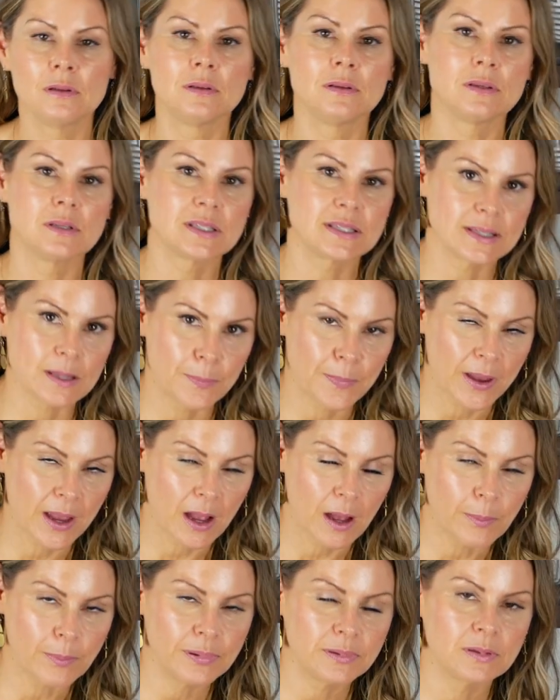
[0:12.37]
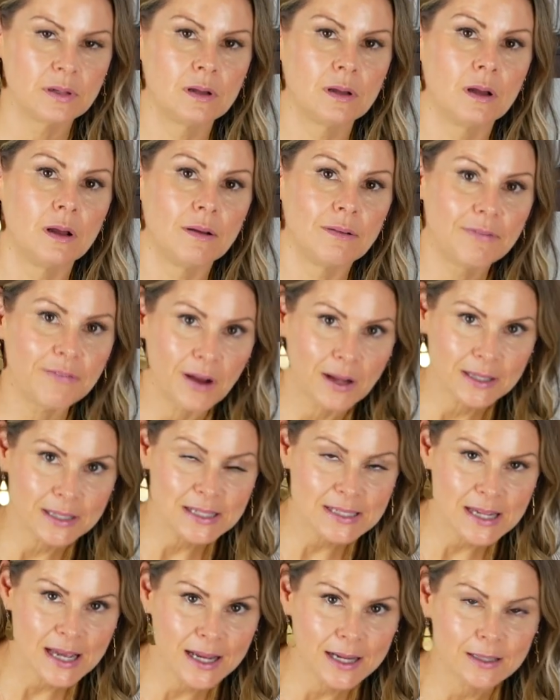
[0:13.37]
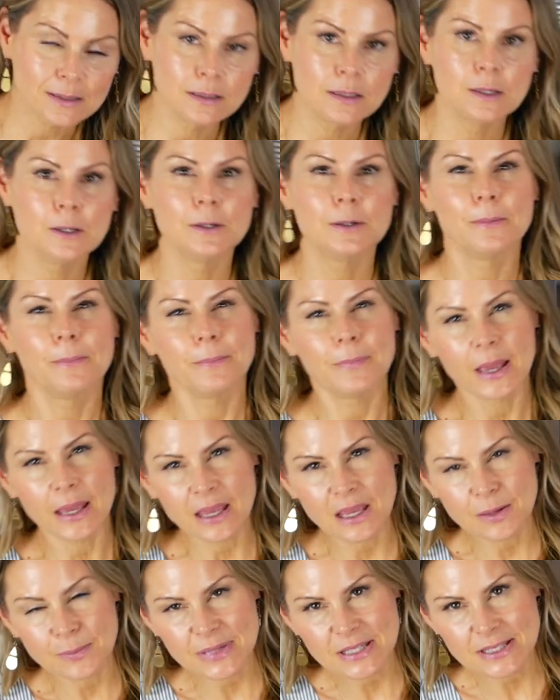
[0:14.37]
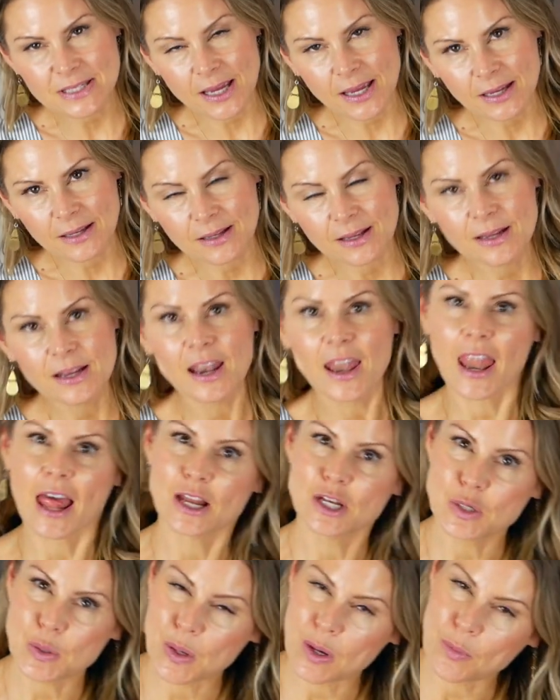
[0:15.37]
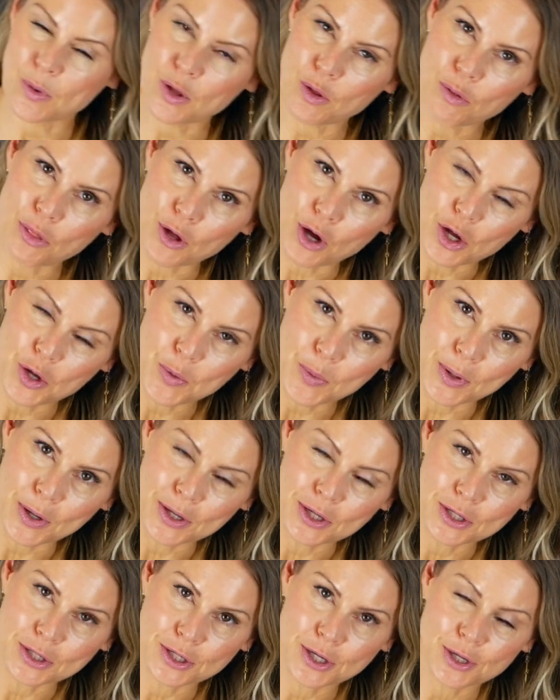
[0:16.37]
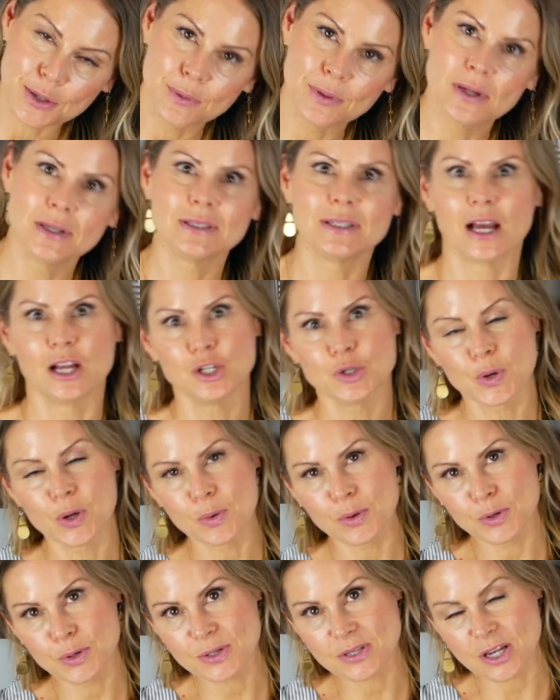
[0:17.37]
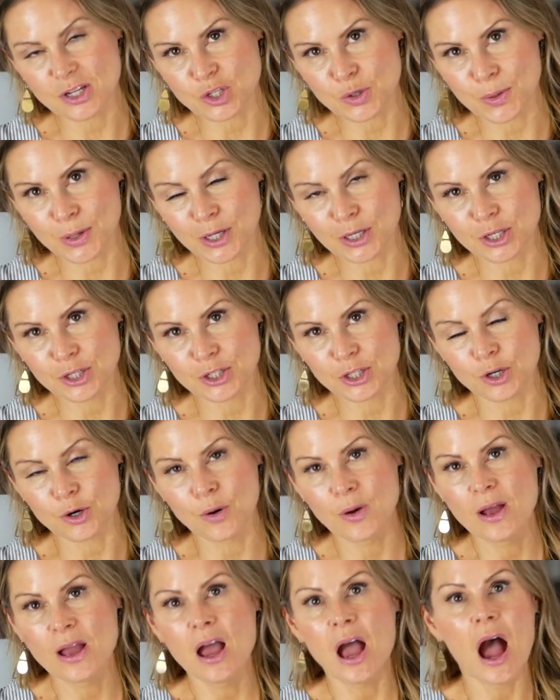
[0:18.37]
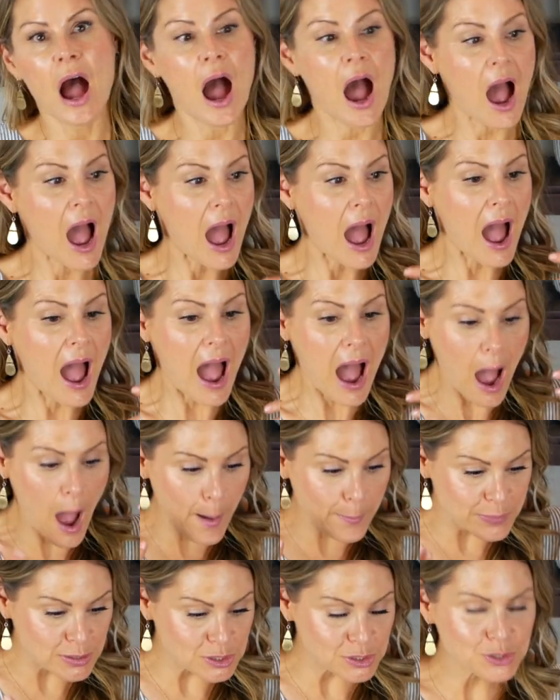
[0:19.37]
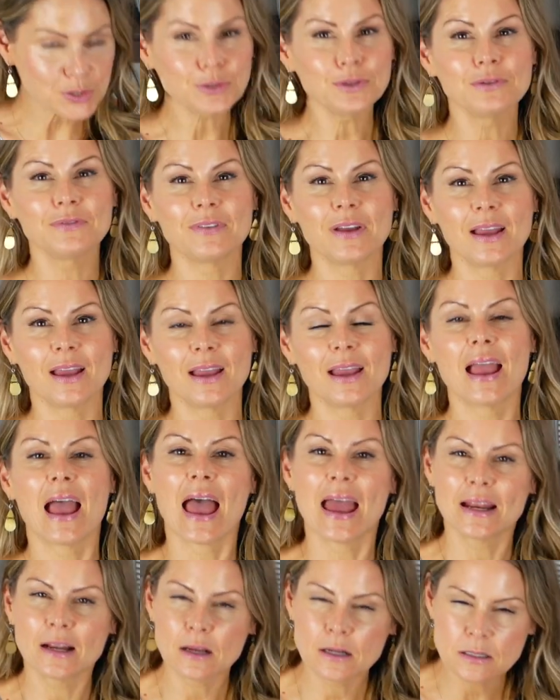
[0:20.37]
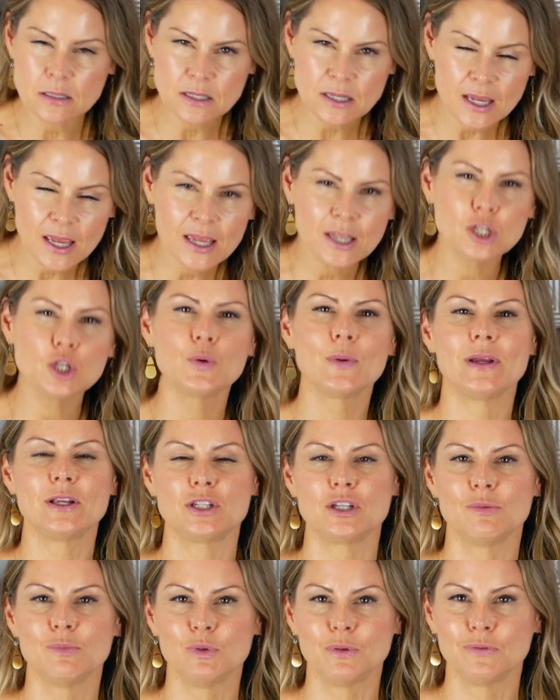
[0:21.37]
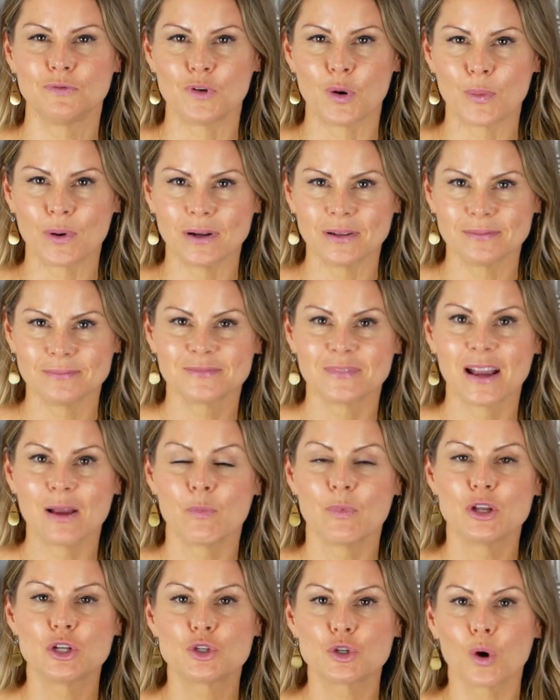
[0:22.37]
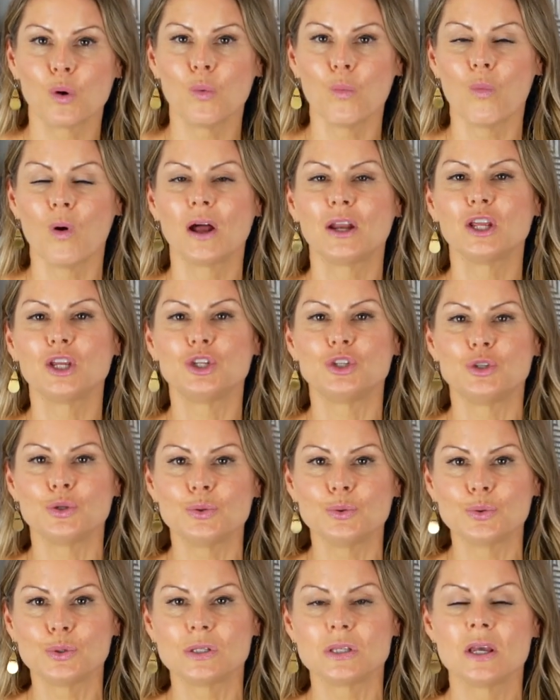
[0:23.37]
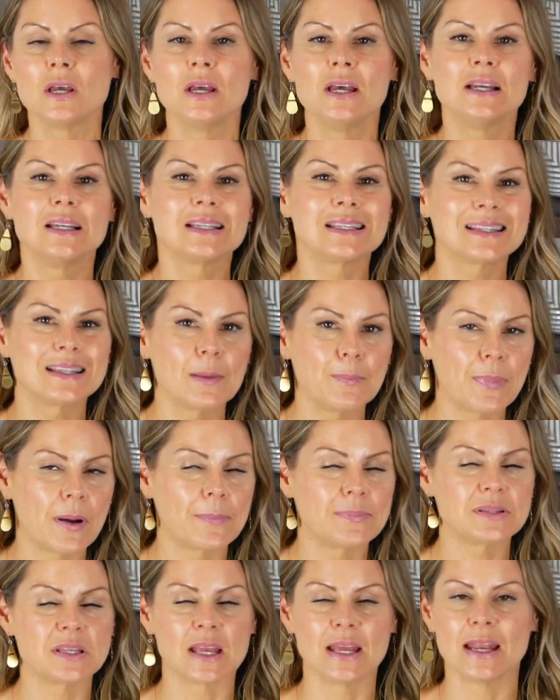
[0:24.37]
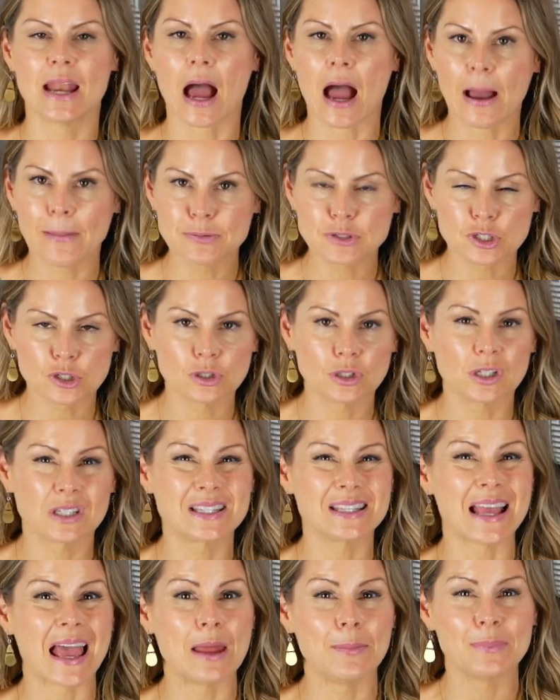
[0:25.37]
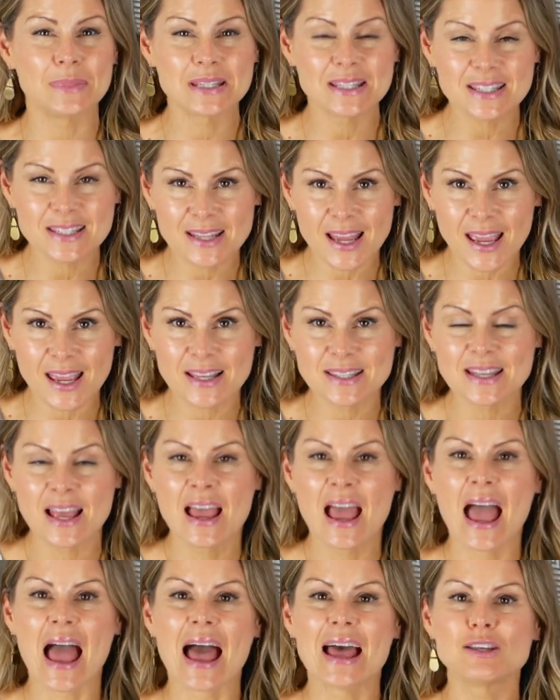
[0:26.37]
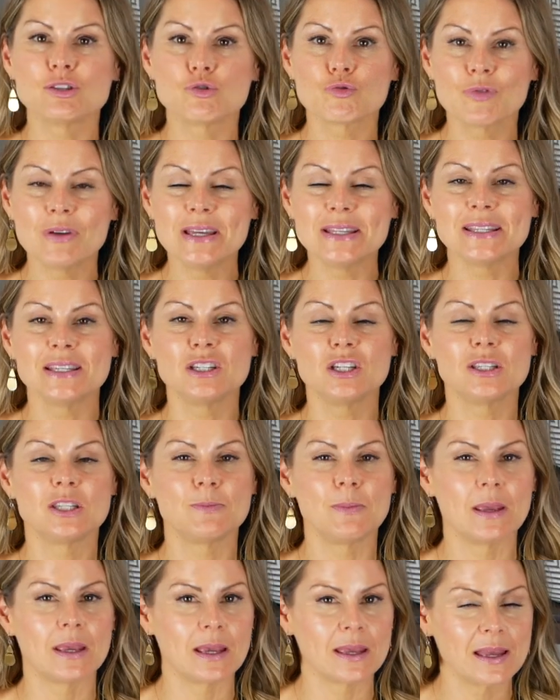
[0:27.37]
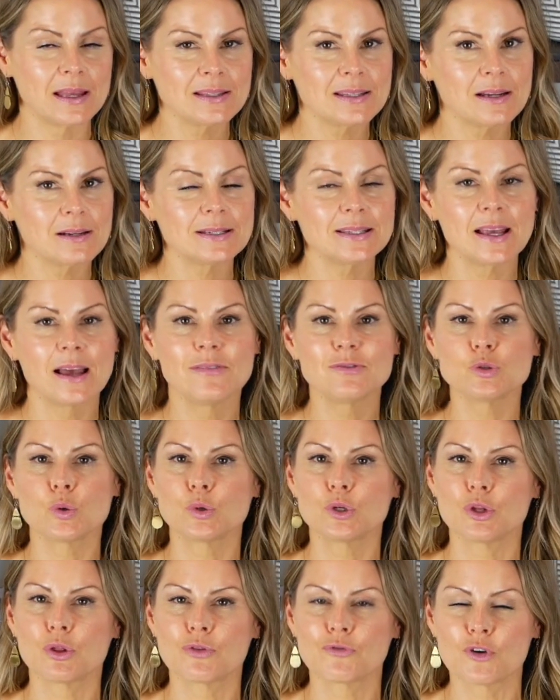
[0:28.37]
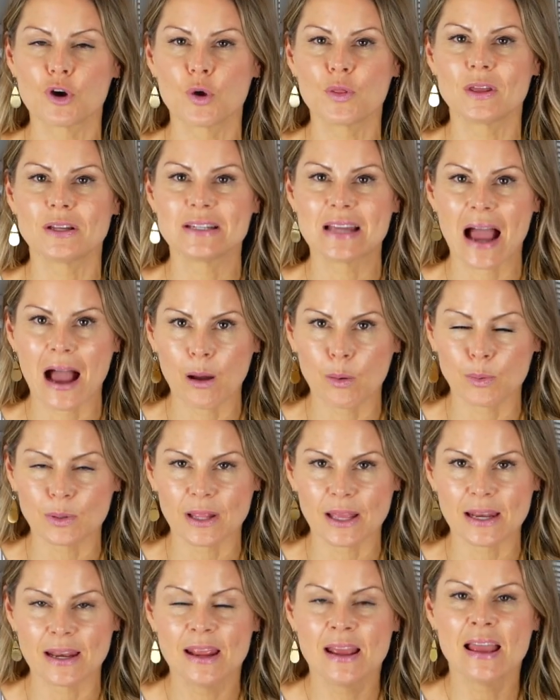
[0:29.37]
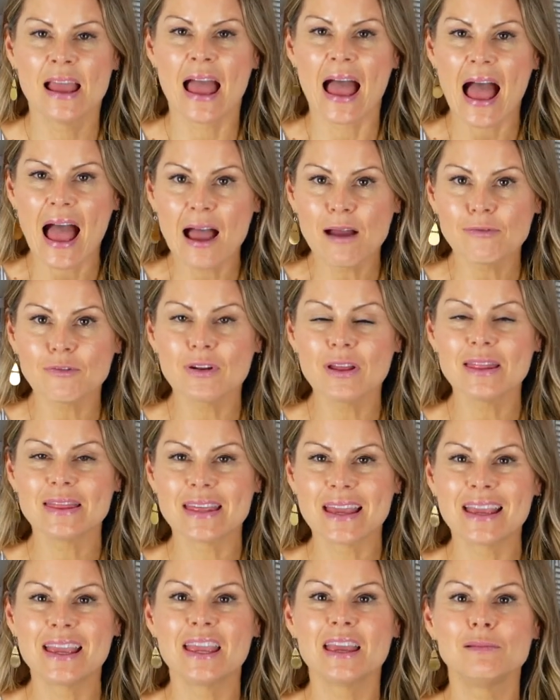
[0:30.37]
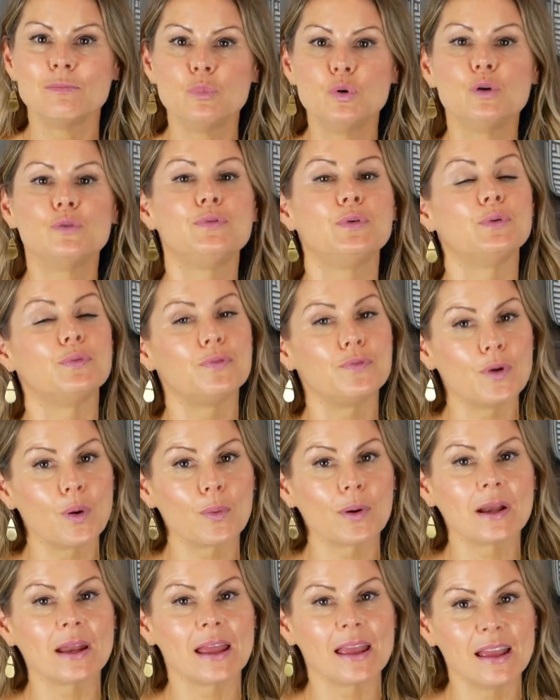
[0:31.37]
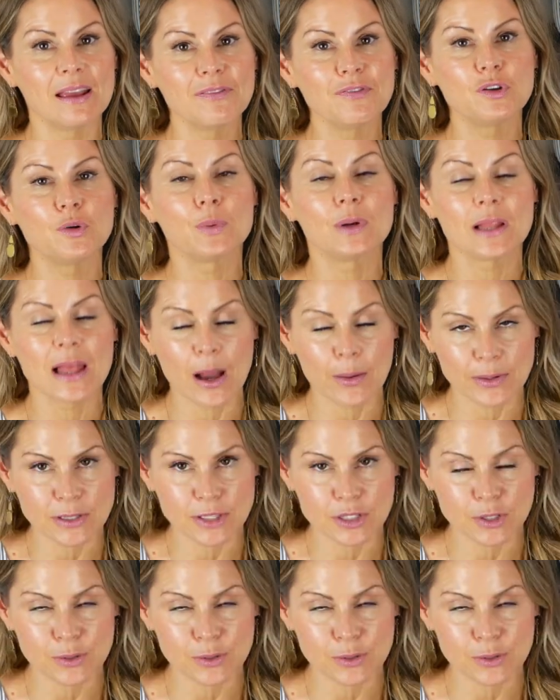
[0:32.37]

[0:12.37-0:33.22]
slipping up, falling down, making a mistake, not doing what you thought you were going to do, not doing what you said you were going to do, observing and continuing to move forward, right? We don't want to use slip-ups and obstacles and mistakes as a reason to speak against ourselves or to throw the towel in. Everything can move you forward if you allow it to.